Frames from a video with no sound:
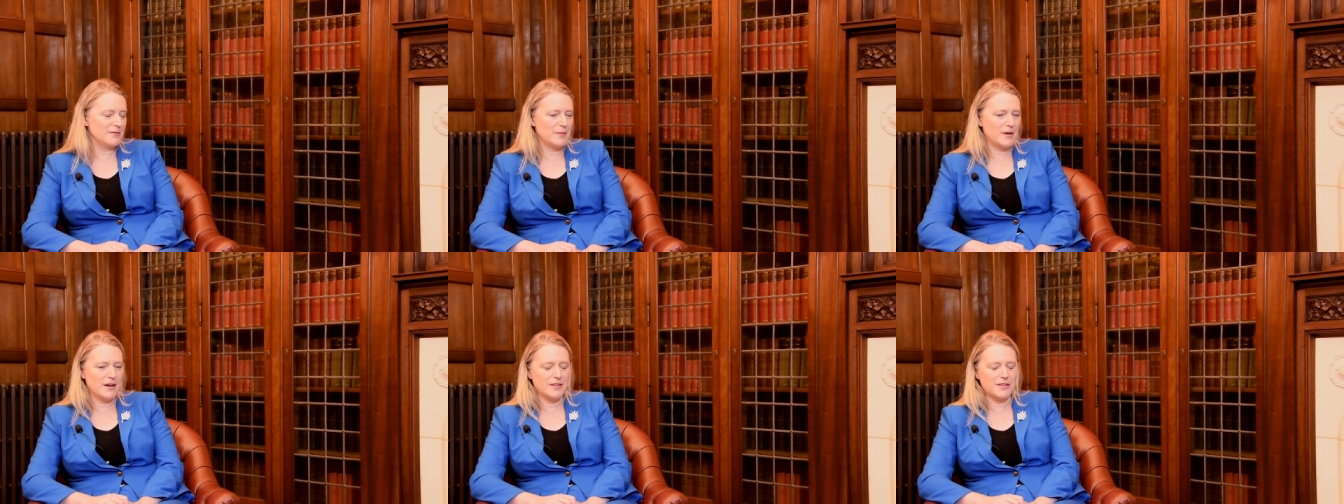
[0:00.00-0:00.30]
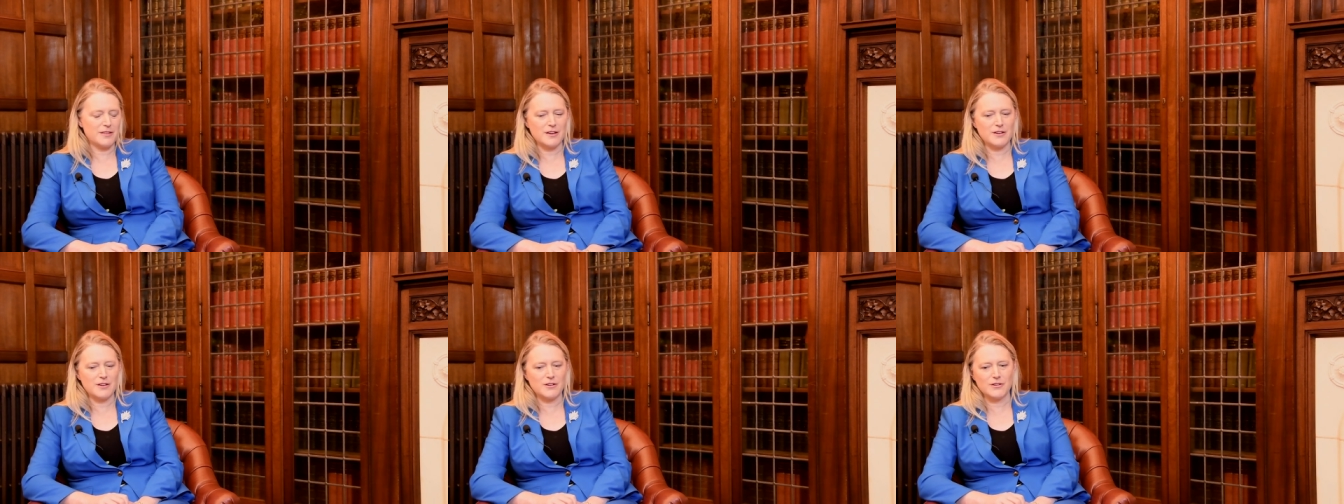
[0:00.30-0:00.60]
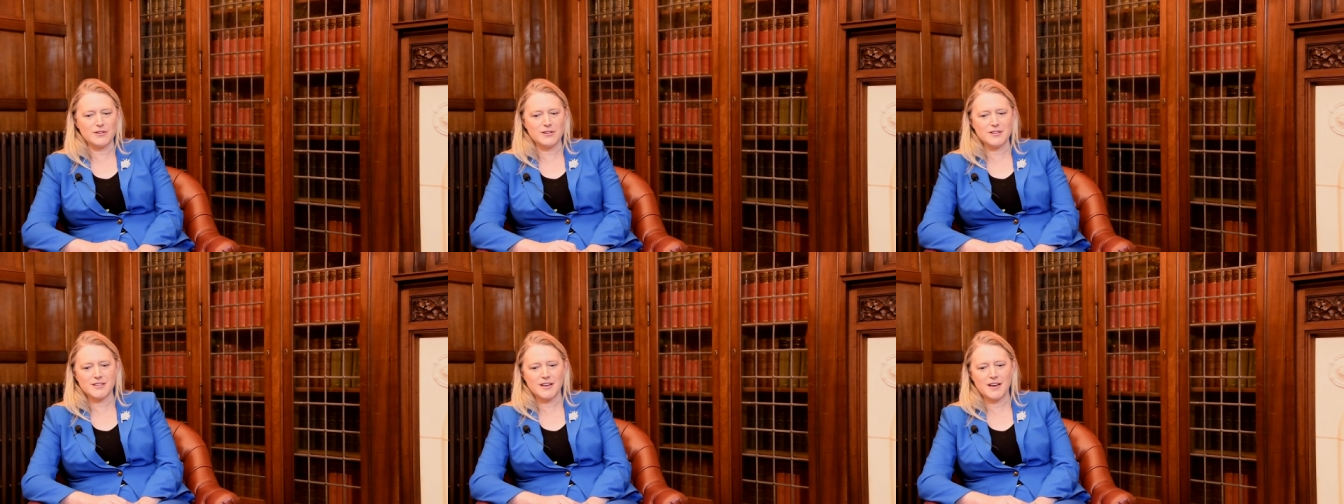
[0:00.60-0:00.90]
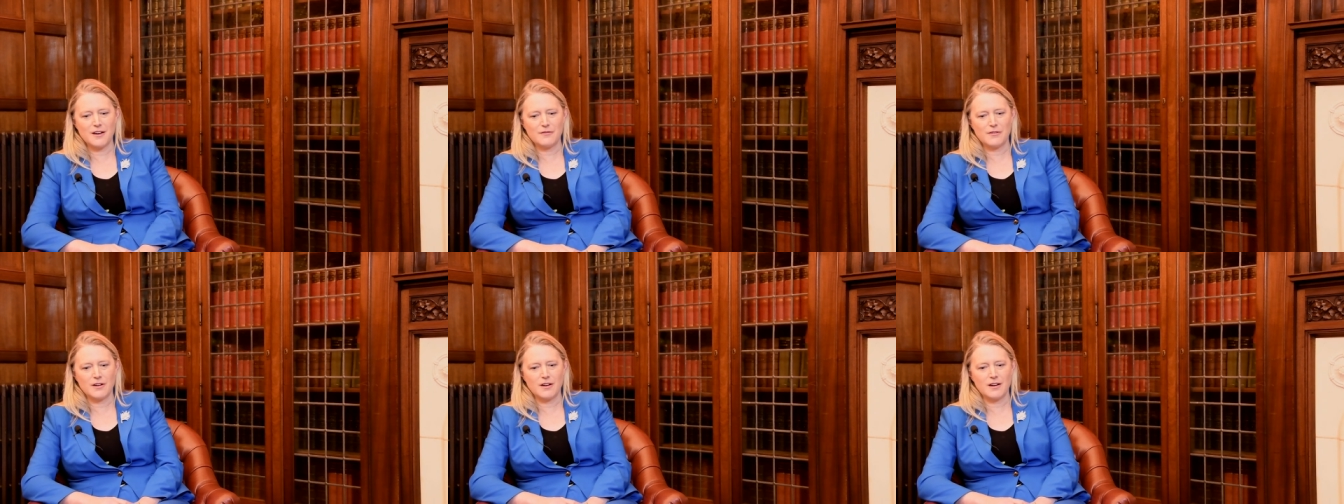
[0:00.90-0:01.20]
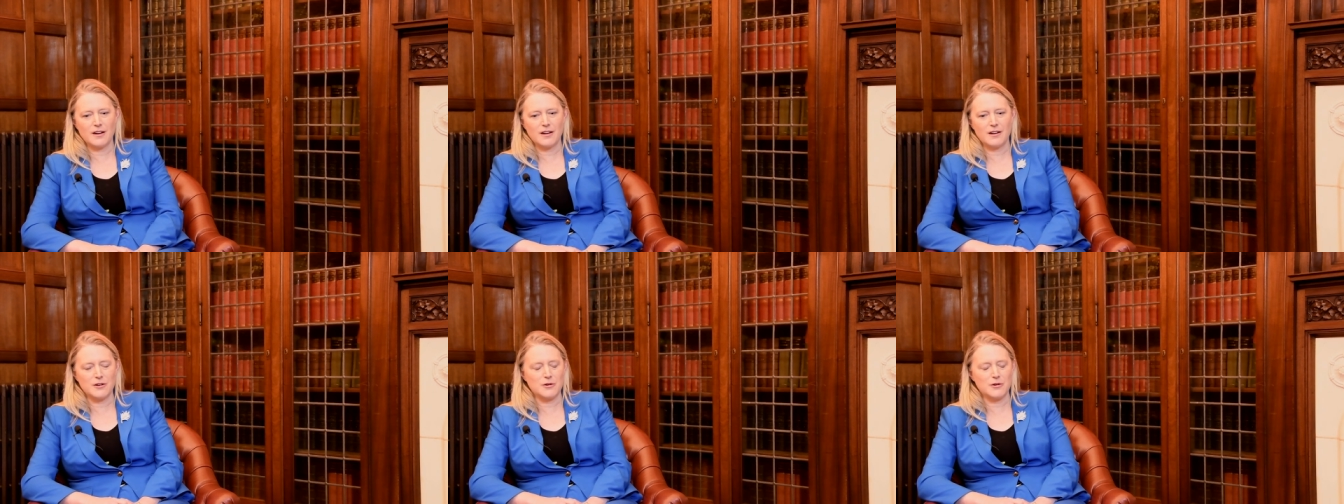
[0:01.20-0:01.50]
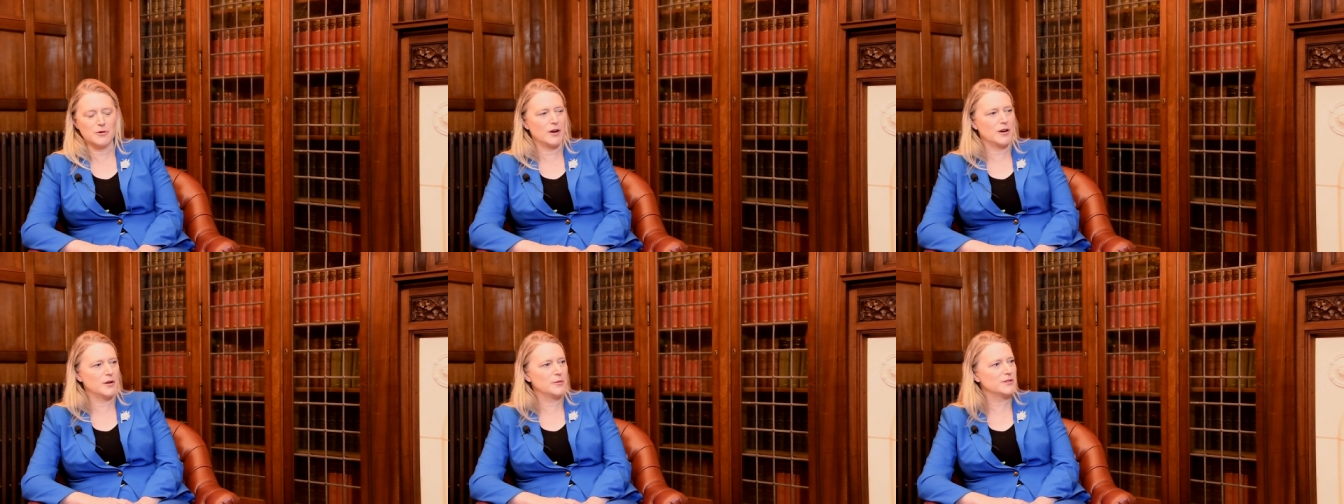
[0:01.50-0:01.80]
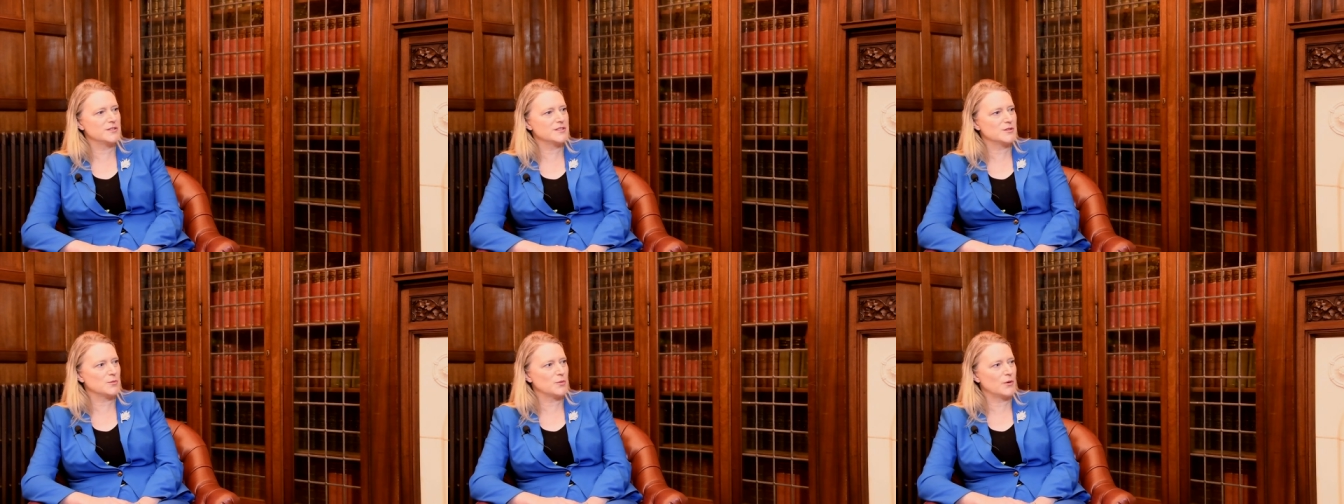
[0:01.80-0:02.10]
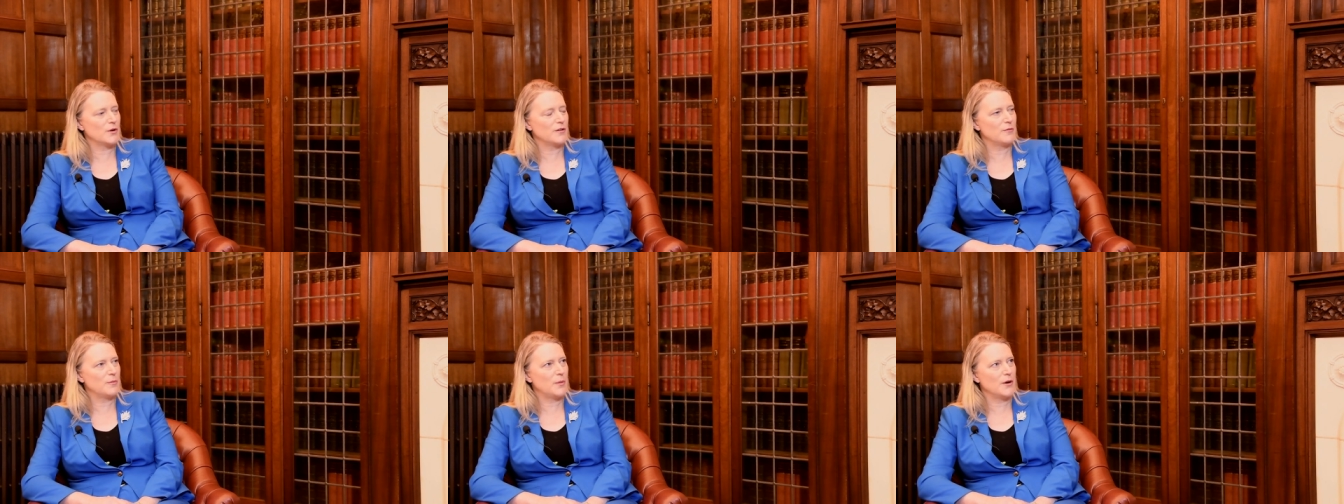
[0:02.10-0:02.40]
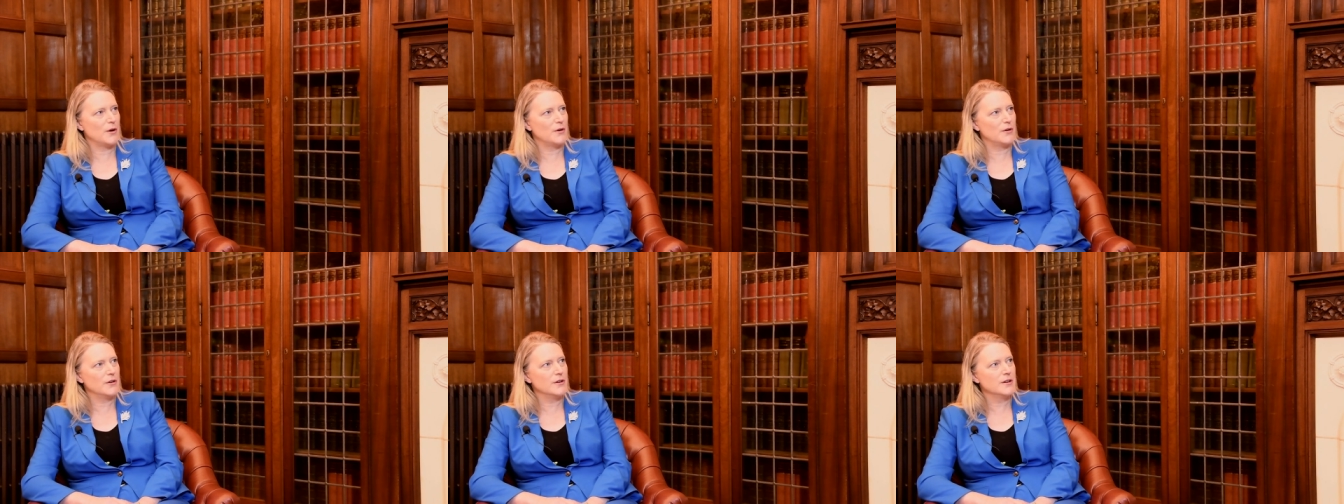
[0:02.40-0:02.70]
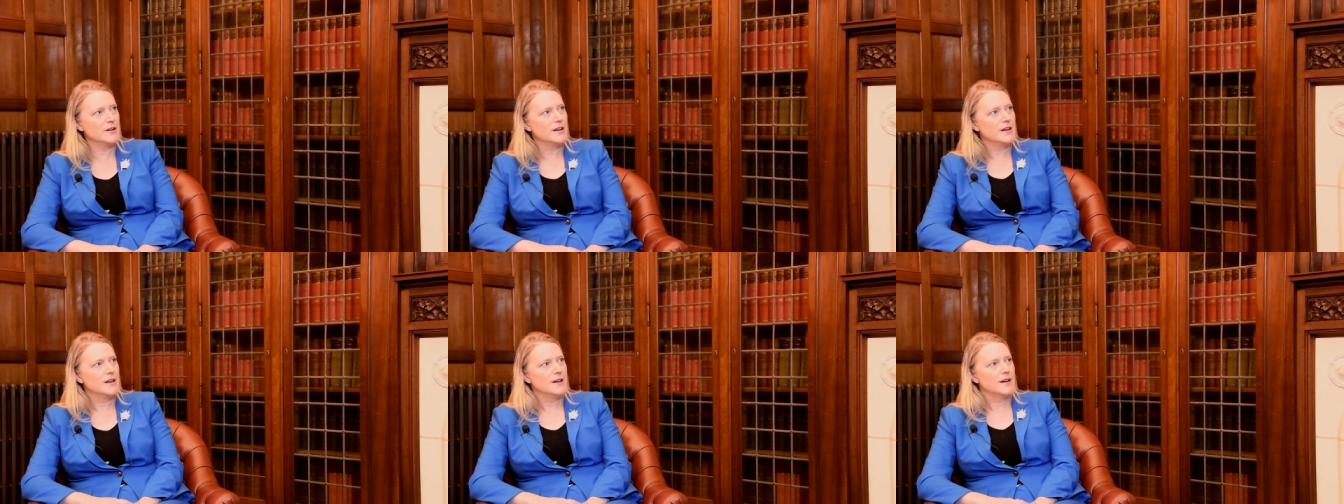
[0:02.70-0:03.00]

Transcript: My, thank goodness I have a, an incredibly supportive partner.